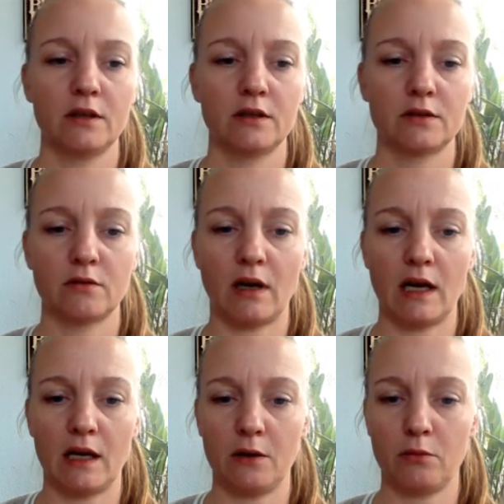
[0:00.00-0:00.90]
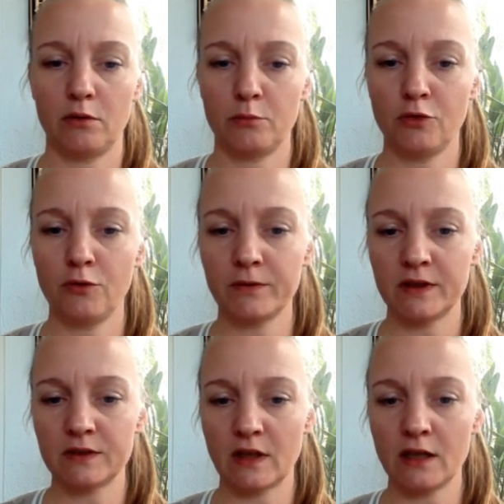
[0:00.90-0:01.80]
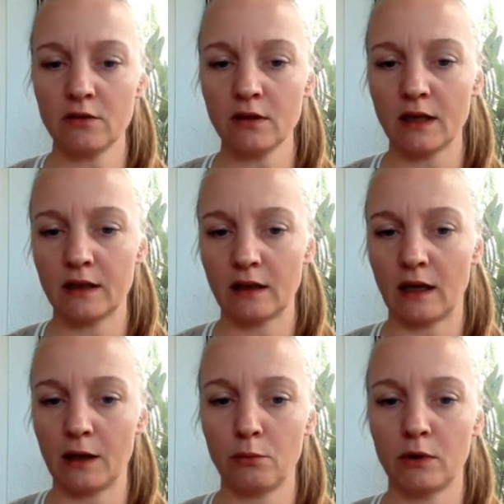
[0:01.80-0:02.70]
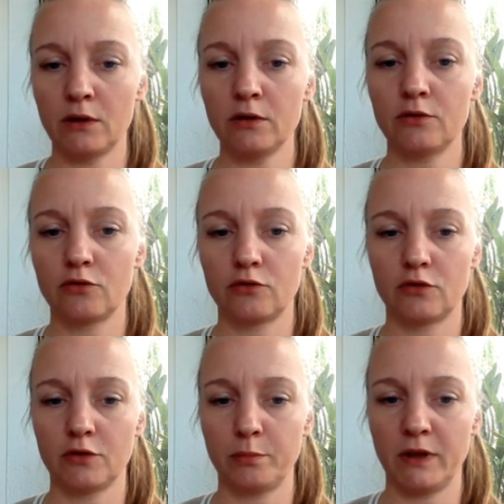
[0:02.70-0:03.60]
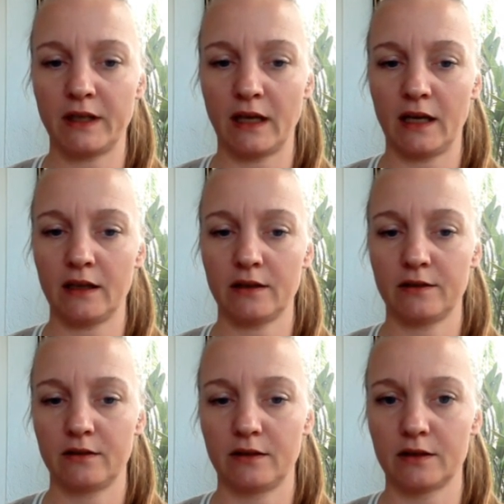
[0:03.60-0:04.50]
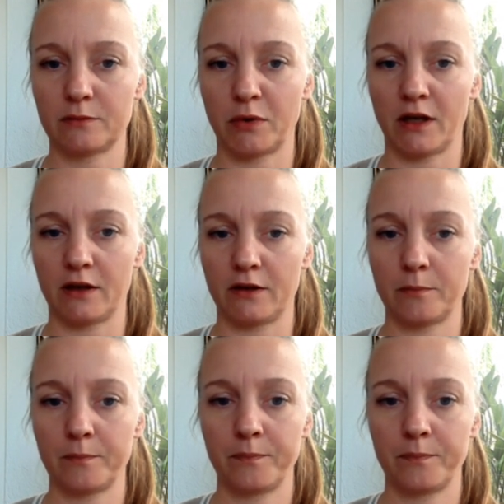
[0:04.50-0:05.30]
So I will move this down and I will duplicate this part.